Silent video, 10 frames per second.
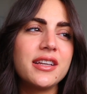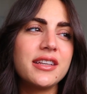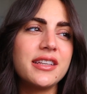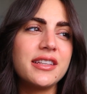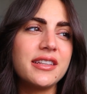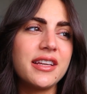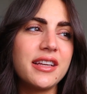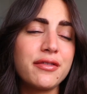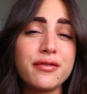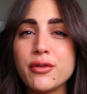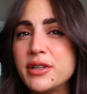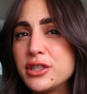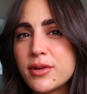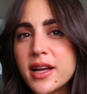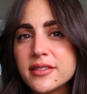in a flowy
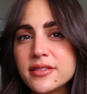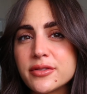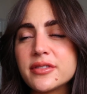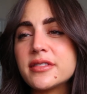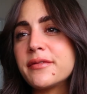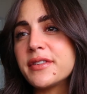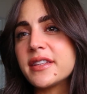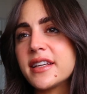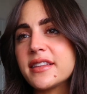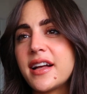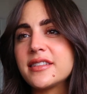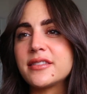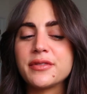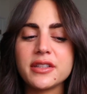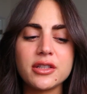dress or something like that,
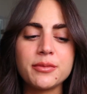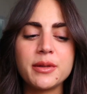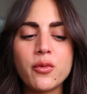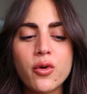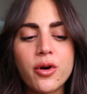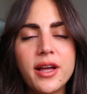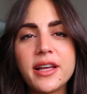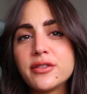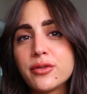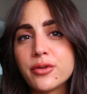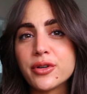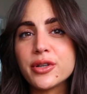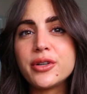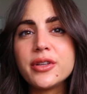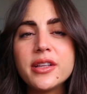something a little bit more
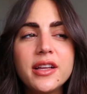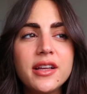editorial.